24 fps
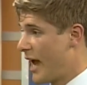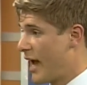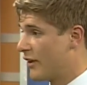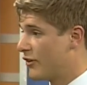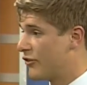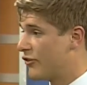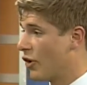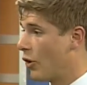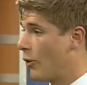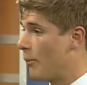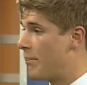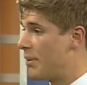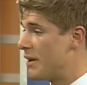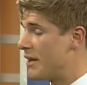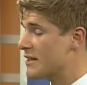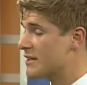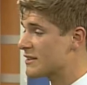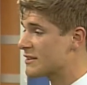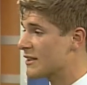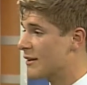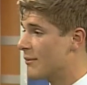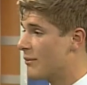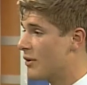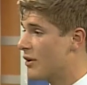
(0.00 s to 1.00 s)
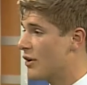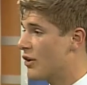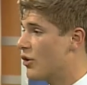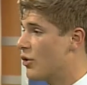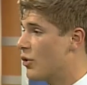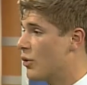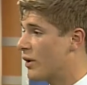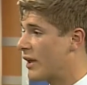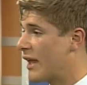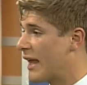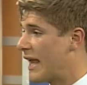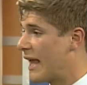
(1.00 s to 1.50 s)
And so being someone
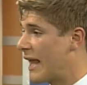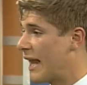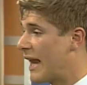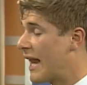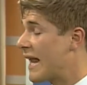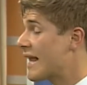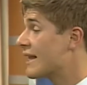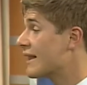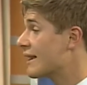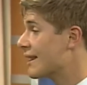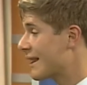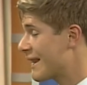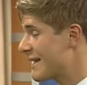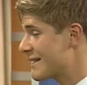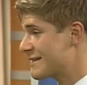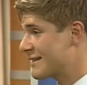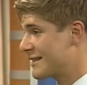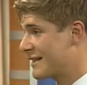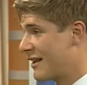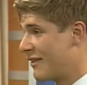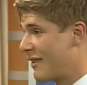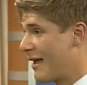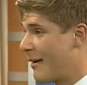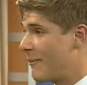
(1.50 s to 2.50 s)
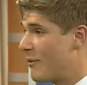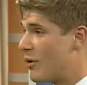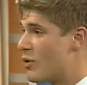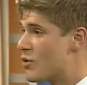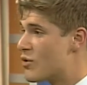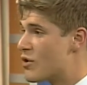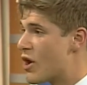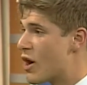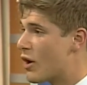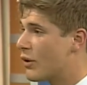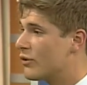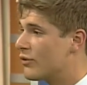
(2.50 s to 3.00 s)
who can listen to them, who
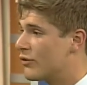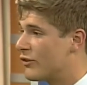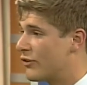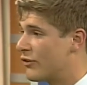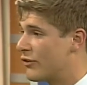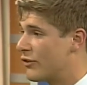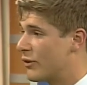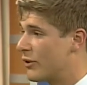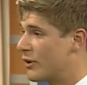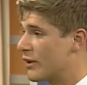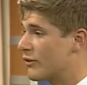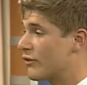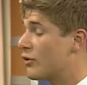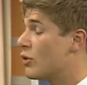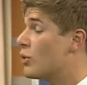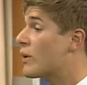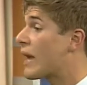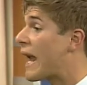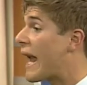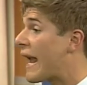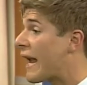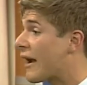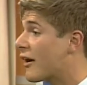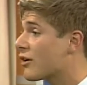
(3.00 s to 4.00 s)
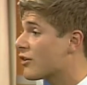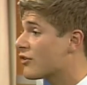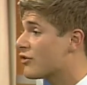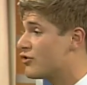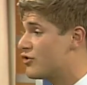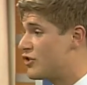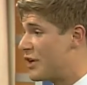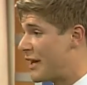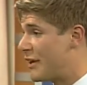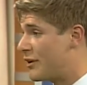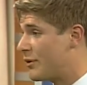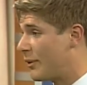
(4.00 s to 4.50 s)
knows the students, who cares
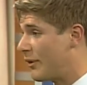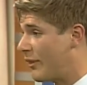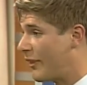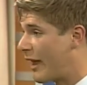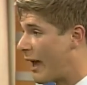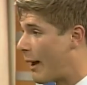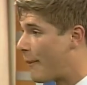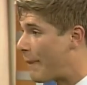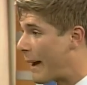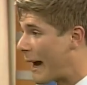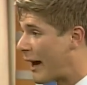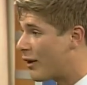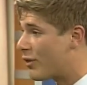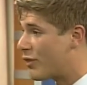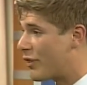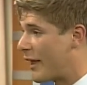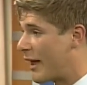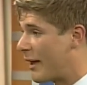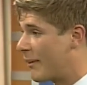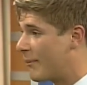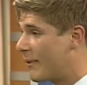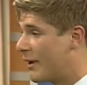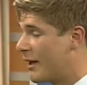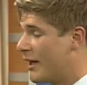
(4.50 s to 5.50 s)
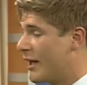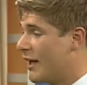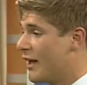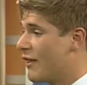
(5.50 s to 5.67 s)
genuinely about them,